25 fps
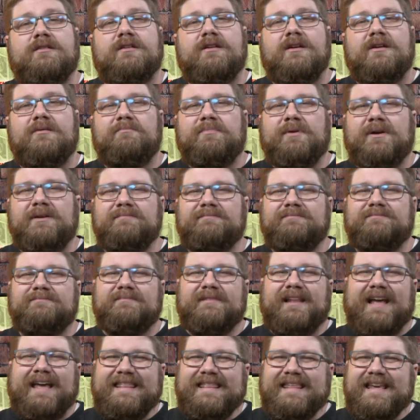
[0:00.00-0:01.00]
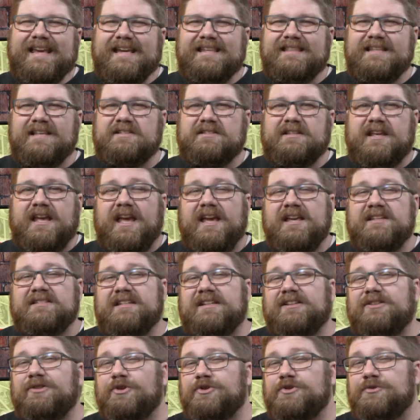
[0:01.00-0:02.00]
But I think in this case,
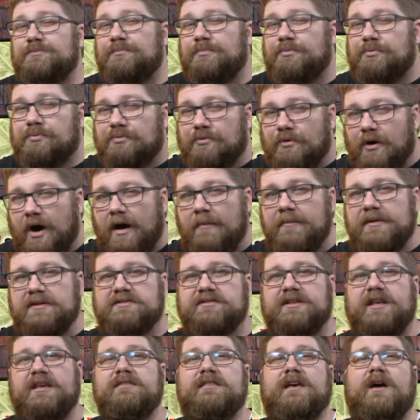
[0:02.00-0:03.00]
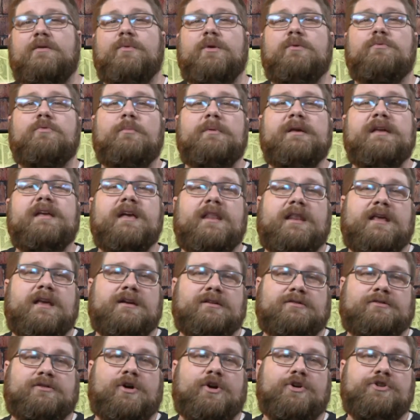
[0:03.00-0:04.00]
it looks promising that we will be getting a
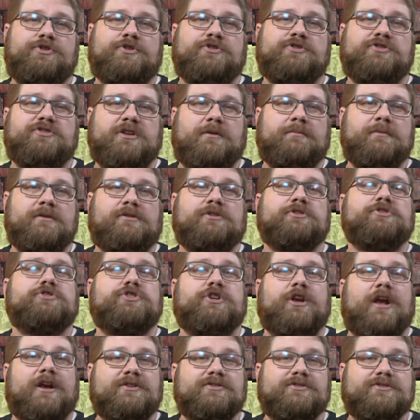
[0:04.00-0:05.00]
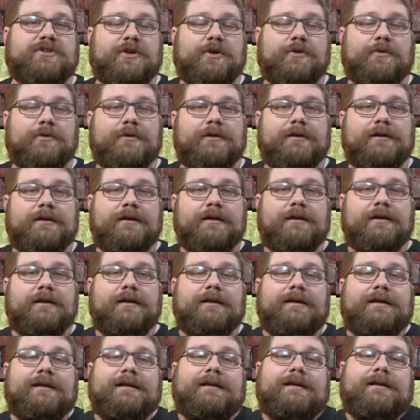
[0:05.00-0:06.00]
larger stimulus check soon.
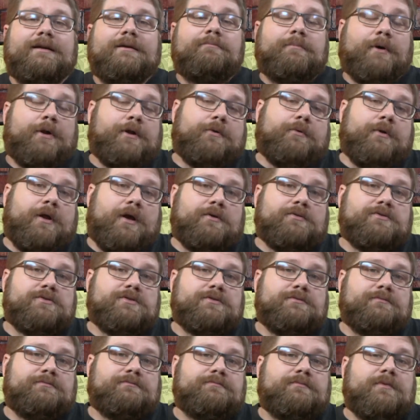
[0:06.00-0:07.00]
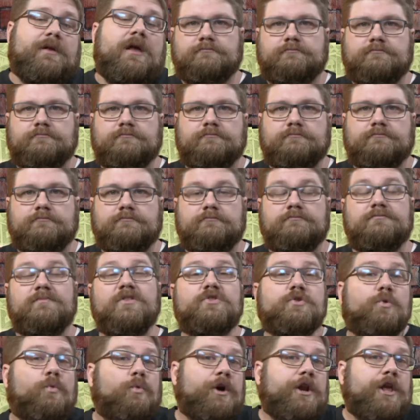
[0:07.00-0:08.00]
But who knows?
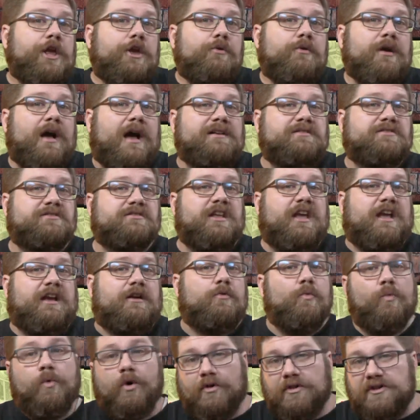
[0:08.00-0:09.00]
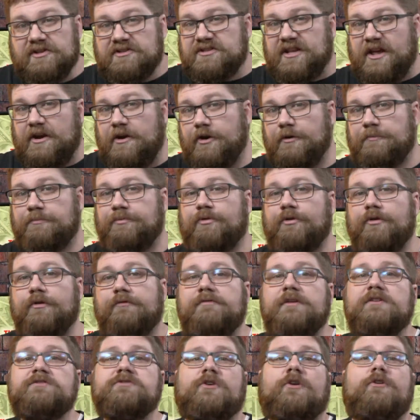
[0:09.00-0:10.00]
So what do you guys think? Will the Senate approve
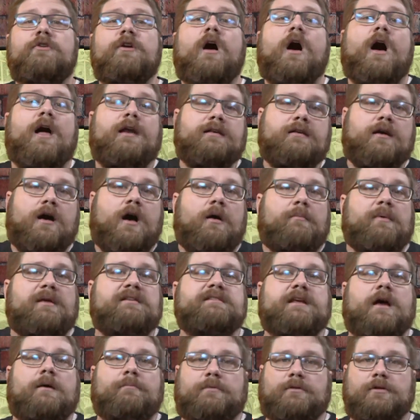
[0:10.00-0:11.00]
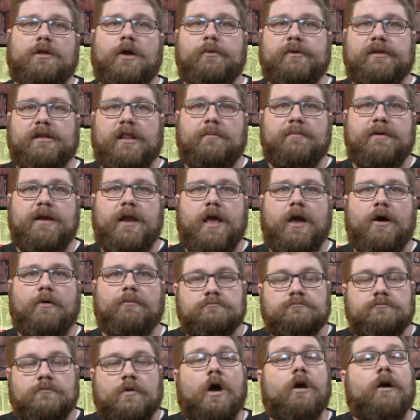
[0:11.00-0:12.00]
this or not? Comment down below and let me know.
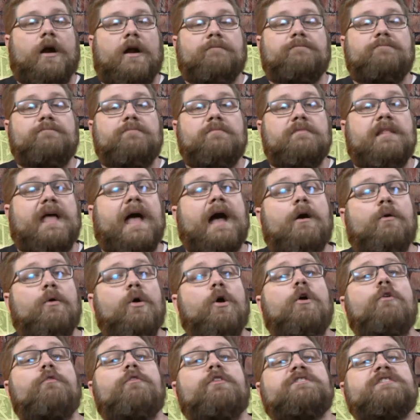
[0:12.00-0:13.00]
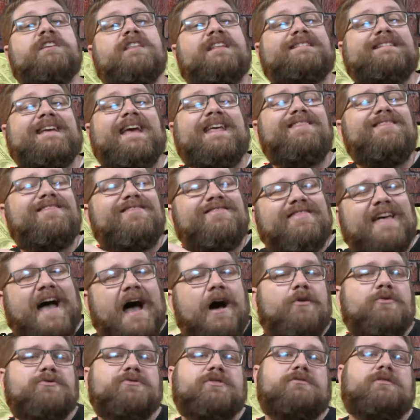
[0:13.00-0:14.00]
All right, now over to the
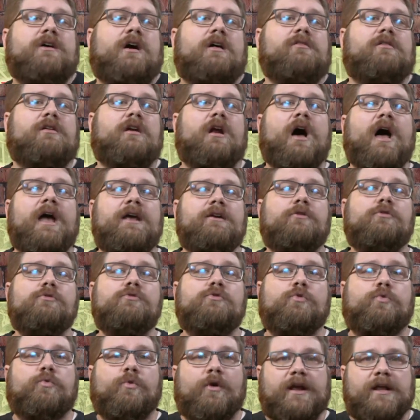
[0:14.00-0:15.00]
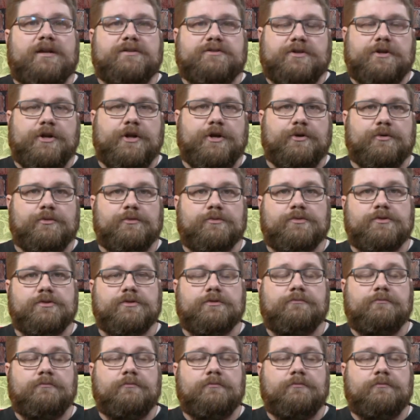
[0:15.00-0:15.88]
$10,000 EIDL grant news.